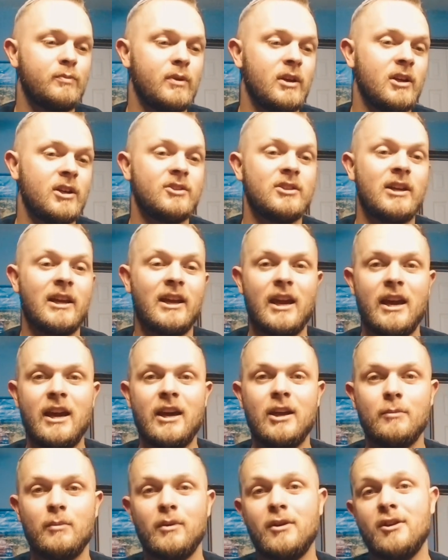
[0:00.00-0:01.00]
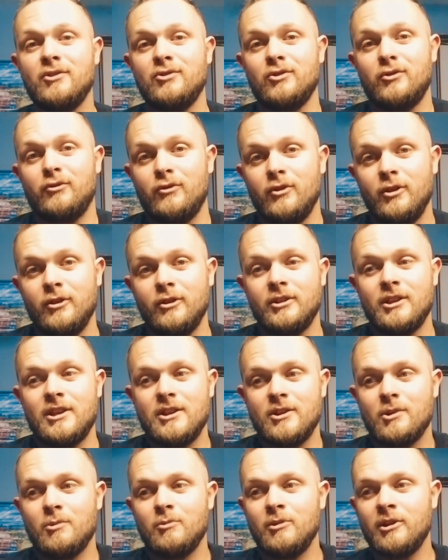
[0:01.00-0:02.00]
because I can, because they're fun to
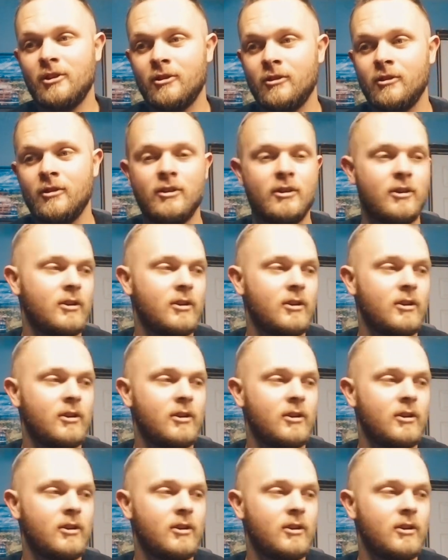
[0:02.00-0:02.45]
tinker with,